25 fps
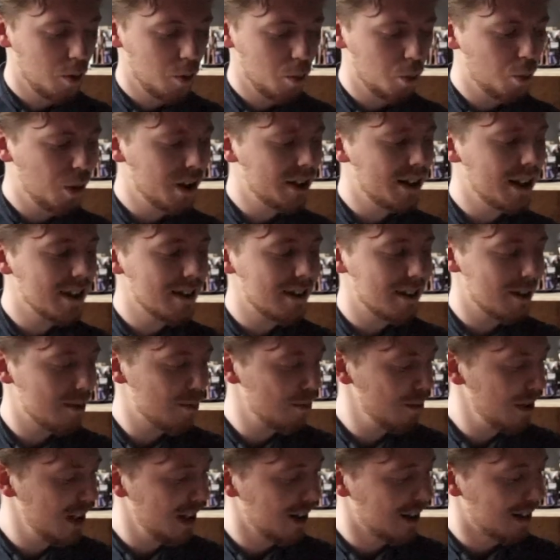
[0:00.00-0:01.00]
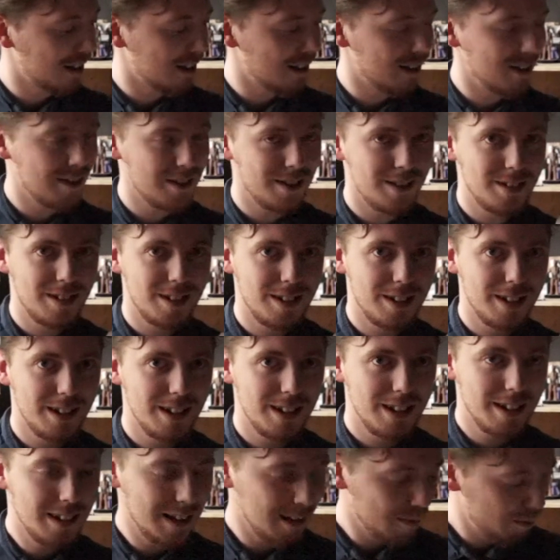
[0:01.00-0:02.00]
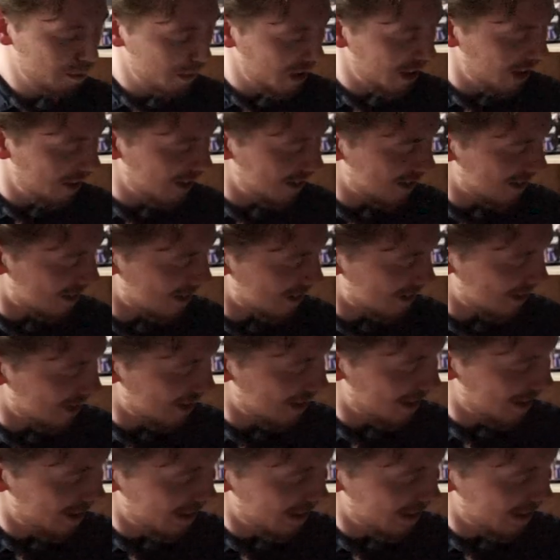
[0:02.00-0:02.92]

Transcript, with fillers: what does this mean? It means